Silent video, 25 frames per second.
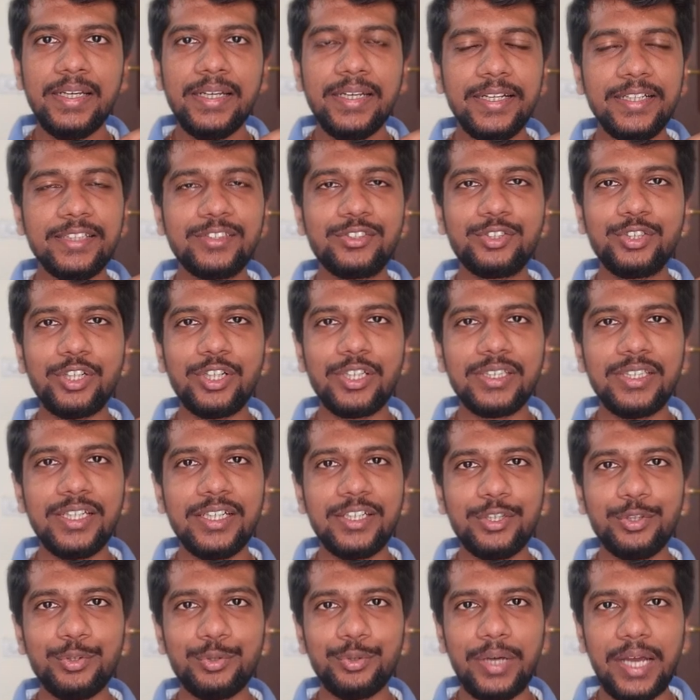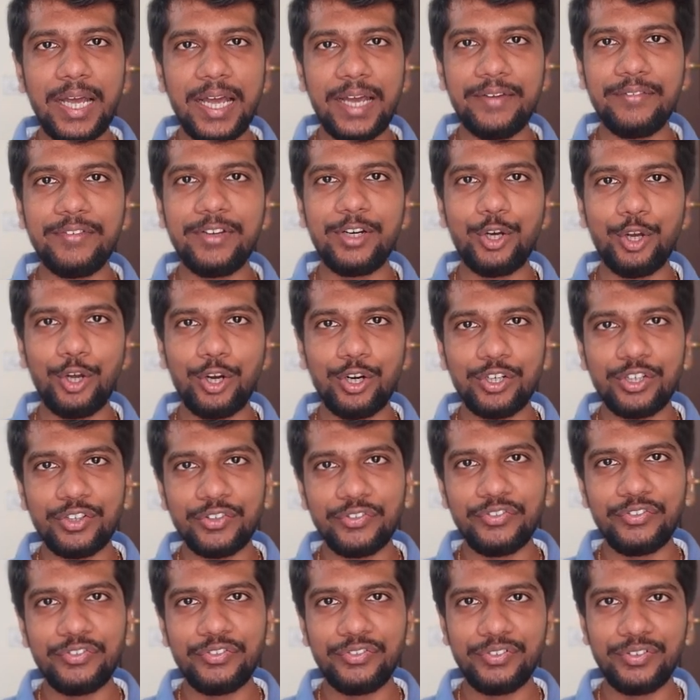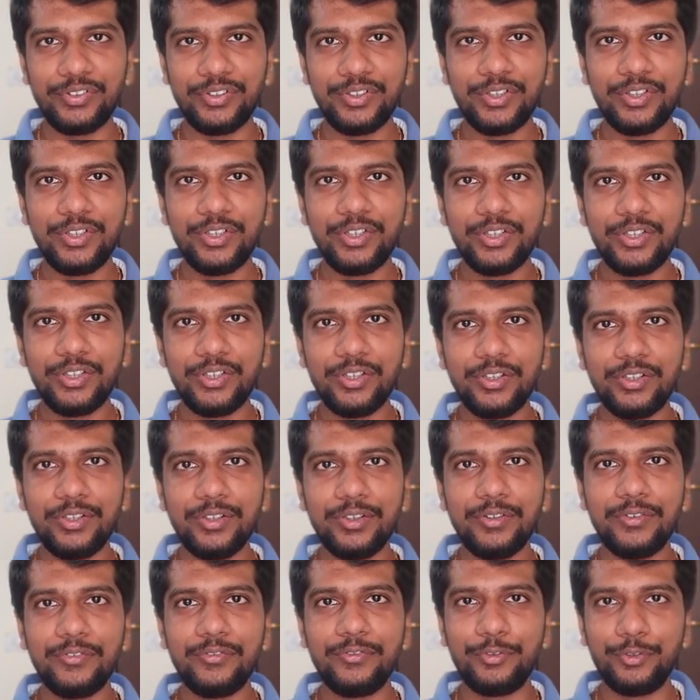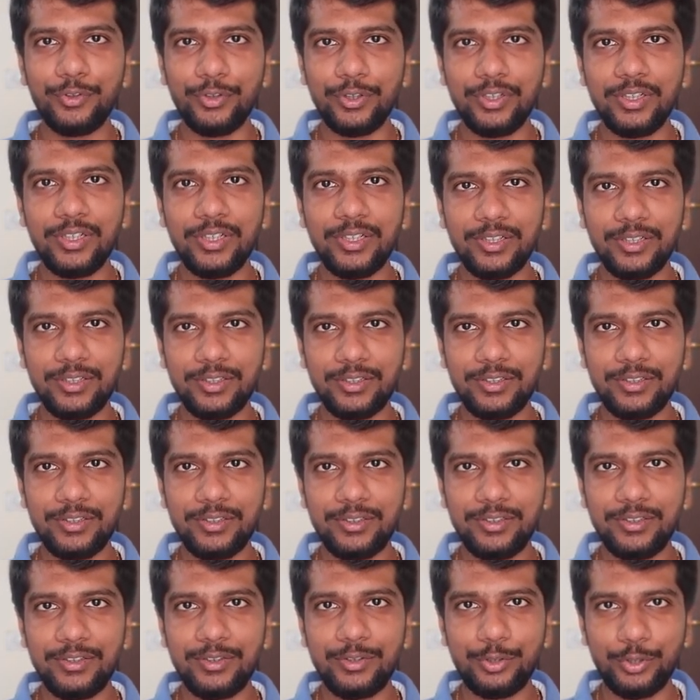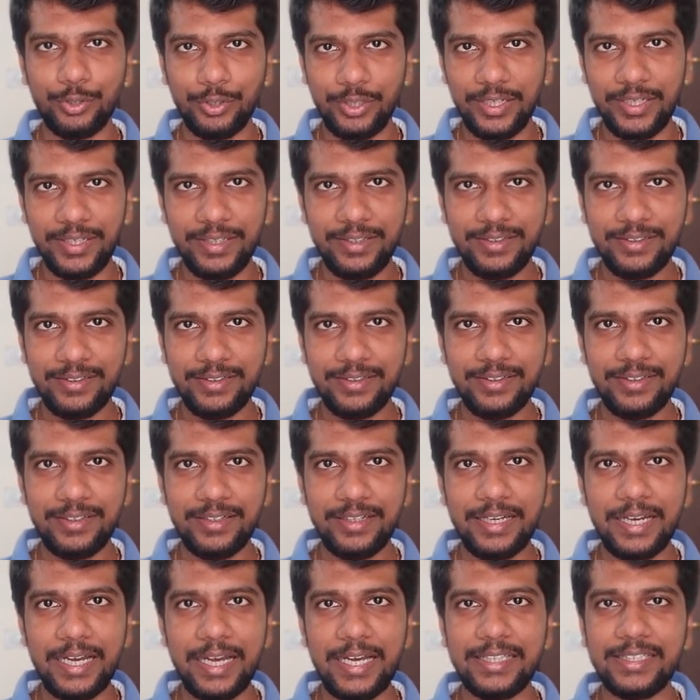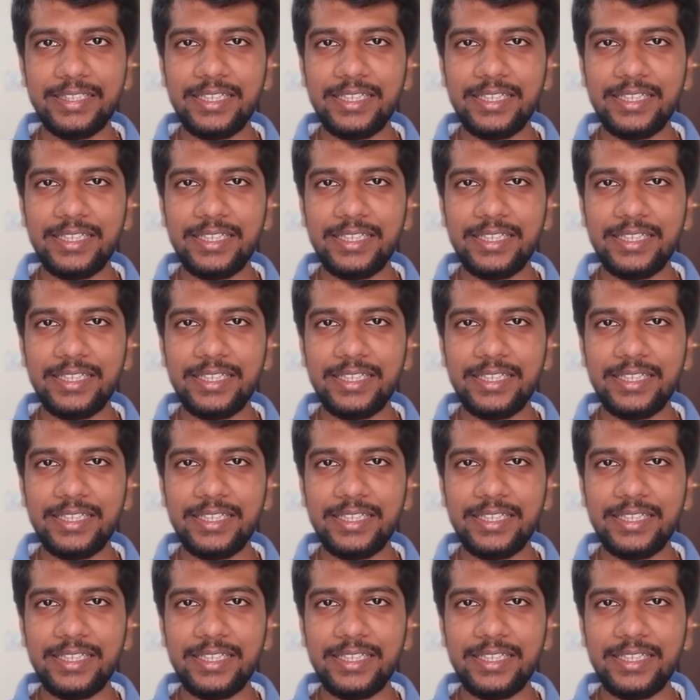it's not that you have a lot of food today and